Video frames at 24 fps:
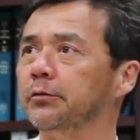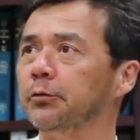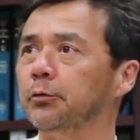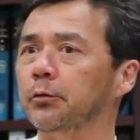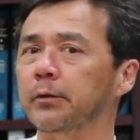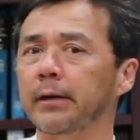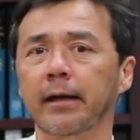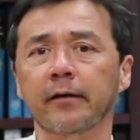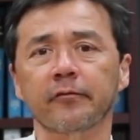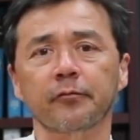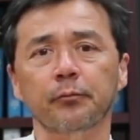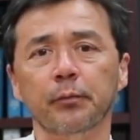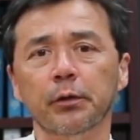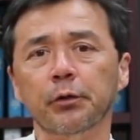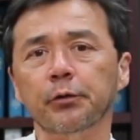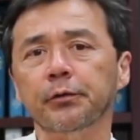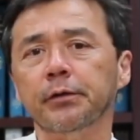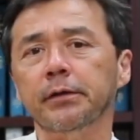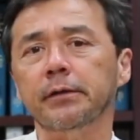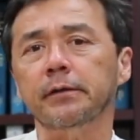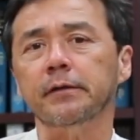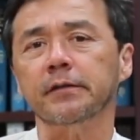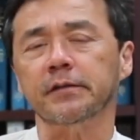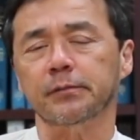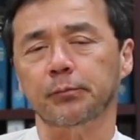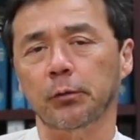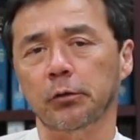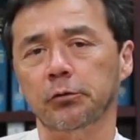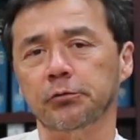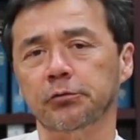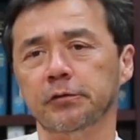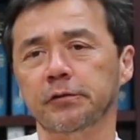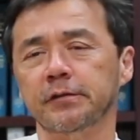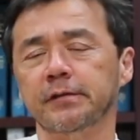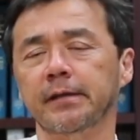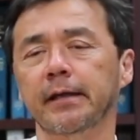2.5 million
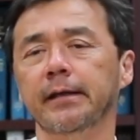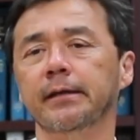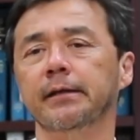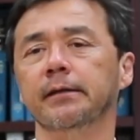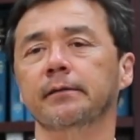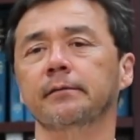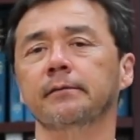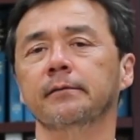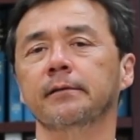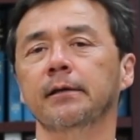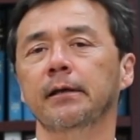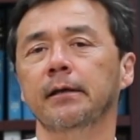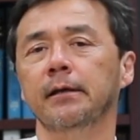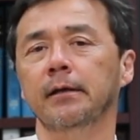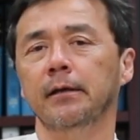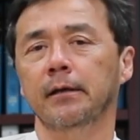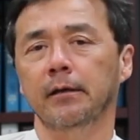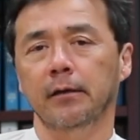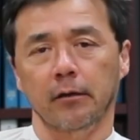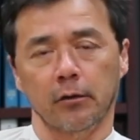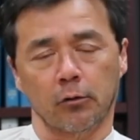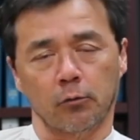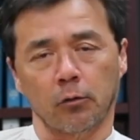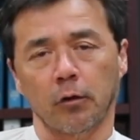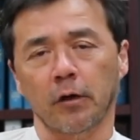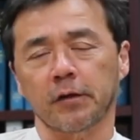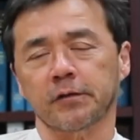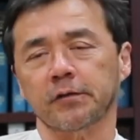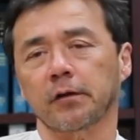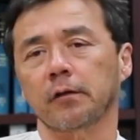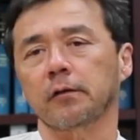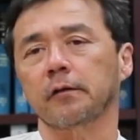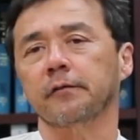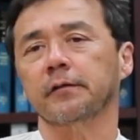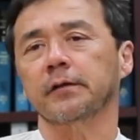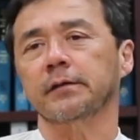exposures taken across
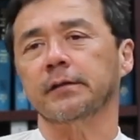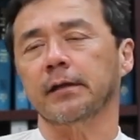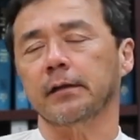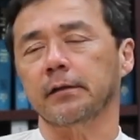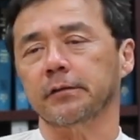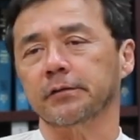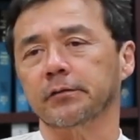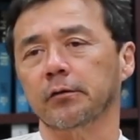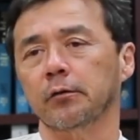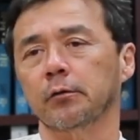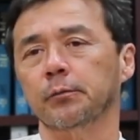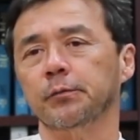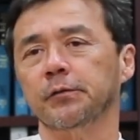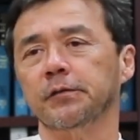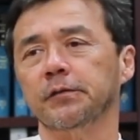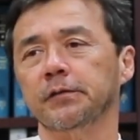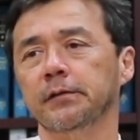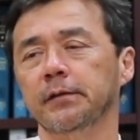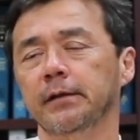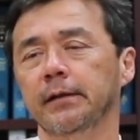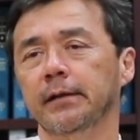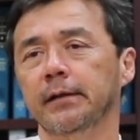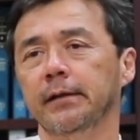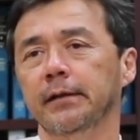all of the telescopes.